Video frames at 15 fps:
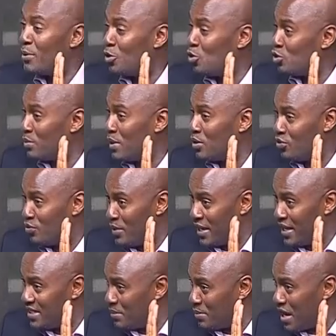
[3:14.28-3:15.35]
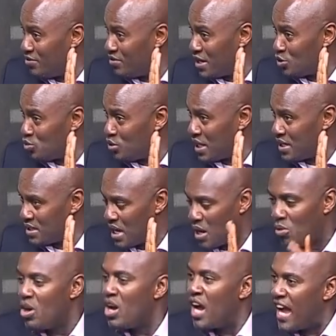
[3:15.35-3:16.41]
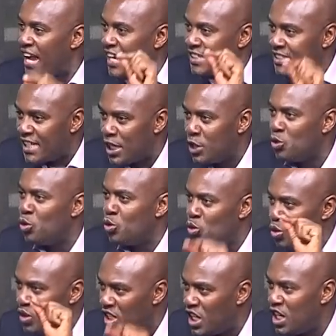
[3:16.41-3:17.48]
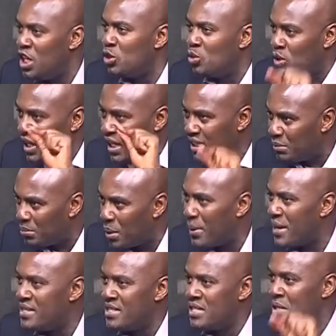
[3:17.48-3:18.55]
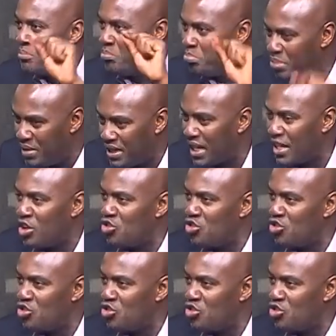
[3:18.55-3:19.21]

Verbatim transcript: old man of my age. I'm 102 years now. I can tell you, you need to get Mbabazi beaten,